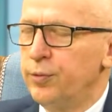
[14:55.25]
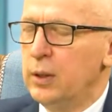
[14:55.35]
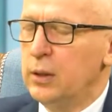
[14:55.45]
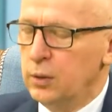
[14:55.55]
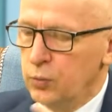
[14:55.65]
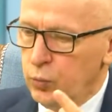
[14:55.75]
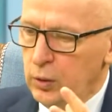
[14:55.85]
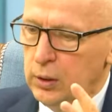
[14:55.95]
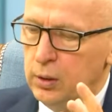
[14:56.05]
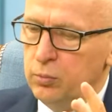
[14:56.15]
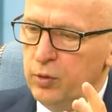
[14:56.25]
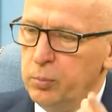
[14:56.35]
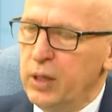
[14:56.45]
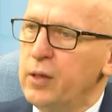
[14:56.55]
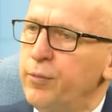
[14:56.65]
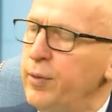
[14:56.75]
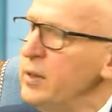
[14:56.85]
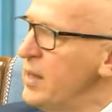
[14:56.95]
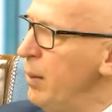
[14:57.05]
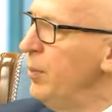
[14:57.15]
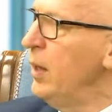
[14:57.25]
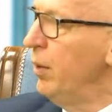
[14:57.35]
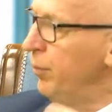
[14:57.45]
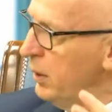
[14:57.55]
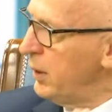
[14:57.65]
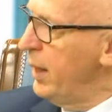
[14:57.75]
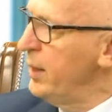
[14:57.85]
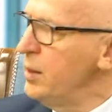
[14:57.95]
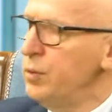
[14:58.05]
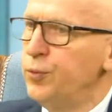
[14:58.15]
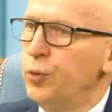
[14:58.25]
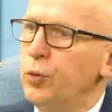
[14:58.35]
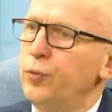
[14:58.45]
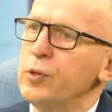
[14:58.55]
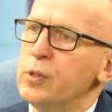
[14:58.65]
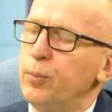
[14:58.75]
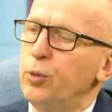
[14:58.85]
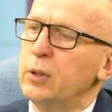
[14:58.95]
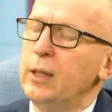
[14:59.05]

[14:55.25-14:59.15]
and we will make some fundraising for support.